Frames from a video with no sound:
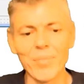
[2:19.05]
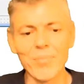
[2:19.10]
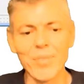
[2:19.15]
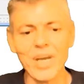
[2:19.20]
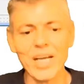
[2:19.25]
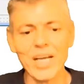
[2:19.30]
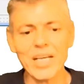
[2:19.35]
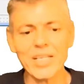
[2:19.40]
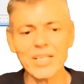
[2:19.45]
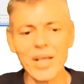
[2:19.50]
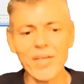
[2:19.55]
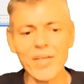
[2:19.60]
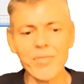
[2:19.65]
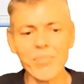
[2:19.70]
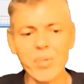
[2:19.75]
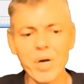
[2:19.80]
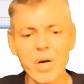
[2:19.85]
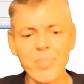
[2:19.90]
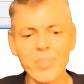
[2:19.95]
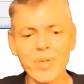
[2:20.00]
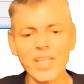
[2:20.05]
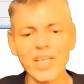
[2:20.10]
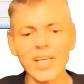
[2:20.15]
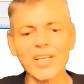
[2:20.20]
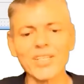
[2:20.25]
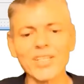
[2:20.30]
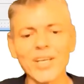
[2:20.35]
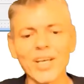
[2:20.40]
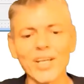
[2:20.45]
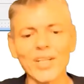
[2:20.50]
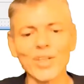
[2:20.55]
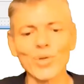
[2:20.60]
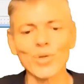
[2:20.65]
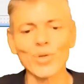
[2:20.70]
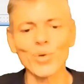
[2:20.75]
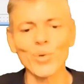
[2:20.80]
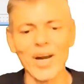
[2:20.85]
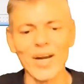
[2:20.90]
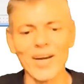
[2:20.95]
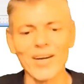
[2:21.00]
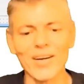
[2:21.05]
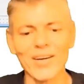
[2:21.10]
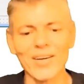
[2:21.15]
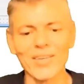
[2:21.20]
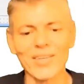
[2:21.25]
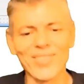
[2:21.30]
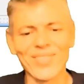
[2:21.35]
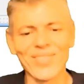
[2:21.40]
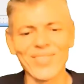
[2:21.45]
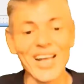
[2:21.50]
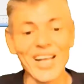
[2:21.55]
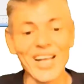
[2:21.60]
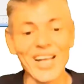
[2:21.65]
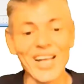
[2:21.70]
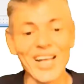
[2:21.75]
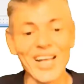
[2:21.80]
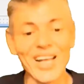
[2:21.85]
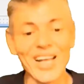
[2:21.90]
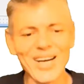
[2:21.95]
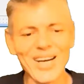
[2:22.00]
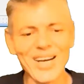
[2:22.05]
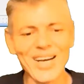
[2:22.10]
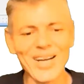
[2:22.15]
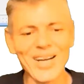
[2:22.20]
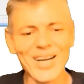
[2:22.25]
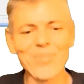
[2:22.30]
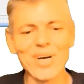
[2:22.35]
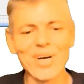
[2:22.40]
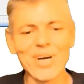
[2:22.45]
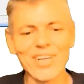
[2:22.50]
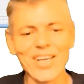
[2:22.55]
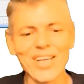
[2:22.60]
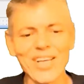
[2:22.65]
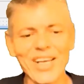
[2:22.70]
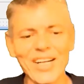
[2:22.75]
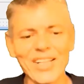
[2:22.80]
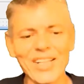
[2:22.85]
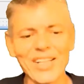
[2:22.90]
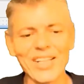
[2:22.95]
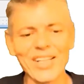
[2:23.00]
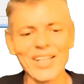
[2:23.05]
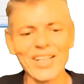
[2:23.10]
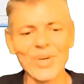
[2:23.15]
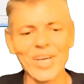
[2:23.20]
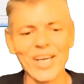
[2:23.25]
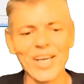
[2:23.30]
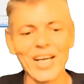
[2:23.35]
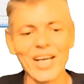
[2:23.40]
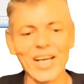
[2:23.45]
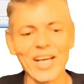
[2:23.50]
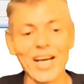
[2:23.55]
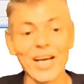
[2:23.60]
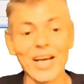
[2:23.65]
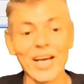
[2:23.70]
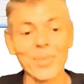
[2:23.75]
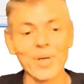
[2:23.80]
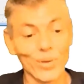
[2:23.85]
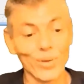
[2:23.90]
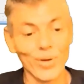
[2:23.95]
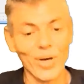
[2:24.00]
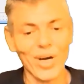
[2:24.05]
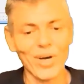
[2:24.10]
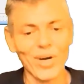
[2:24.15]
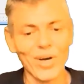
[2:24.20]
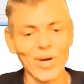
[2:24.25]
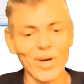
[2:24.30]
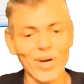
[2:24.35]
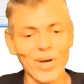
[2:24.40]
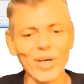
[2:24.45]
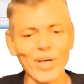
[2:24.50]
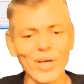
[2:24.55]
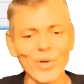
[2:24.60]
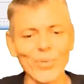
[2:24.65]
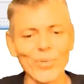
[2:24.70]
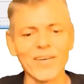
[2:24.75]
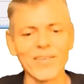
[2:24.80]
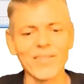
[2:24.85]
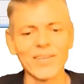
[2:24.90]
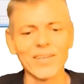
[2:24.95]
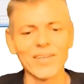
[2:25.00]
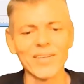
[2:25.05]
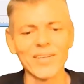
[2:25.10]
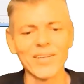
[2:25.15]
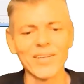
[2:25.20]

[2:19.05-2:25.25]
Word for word: The max length property is set to 1. That will limit the number of characters you can type to only 1.